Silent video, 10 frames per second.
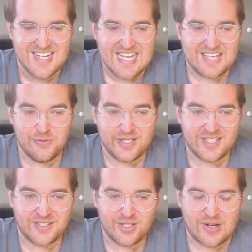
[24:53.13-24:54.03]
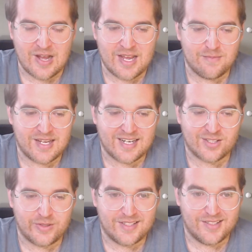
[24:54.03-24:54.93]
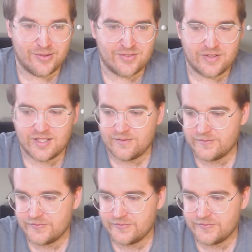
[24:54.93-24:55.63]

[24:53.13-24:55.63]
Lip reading: If you've been here, you know I'm not a Quinn Ewers fan.